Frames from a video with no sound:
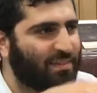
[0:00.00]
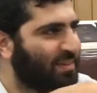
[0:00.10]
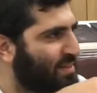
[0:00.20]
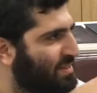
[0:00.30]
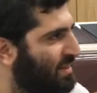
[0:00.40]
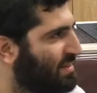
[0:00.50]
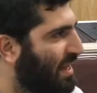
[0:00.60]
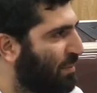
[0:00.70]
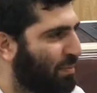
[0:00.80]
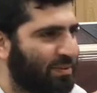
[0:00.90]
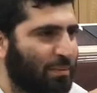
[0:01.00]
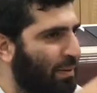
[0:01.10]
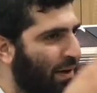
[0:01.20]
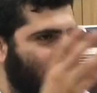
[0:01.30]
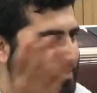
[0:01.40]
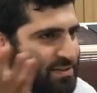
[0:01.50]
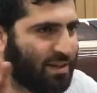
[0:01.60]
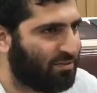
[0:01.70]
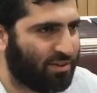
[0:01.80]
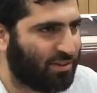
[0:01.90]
These things happen to parents every